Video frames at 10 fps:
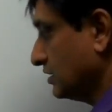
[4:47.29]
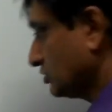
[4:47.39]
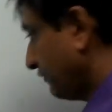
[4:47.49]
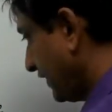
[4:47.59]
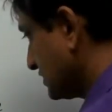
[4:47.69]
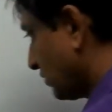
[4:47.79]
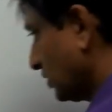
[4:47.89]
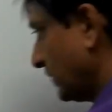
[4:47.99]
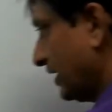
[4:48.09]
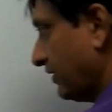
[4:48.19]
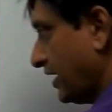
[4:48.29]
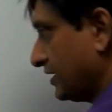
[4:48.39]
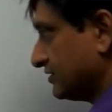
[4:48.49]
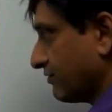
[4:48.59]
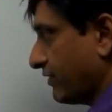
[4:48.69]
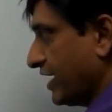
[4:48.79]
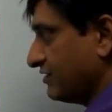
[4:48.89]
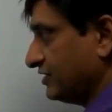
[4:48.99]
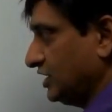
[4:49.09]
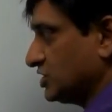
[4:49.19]
So friends, what we create is a
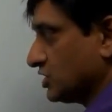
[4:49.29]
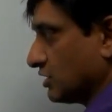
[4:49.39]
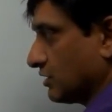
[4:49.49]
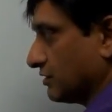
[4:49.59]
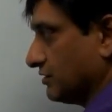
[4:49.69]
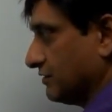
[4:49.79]
RACI chart.